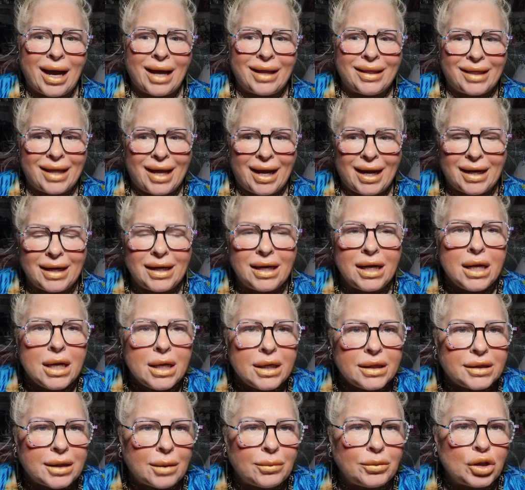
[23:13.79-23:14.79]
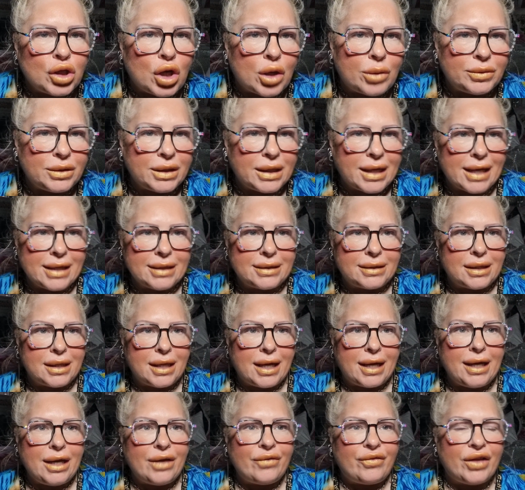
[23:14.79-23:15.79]
And then sometimes it gets to
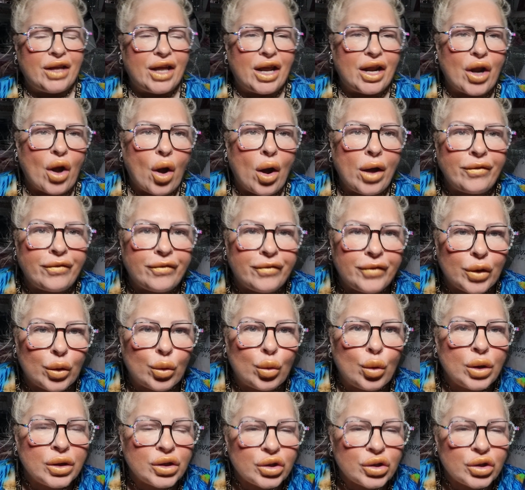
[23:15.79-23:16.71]
the evening and I feel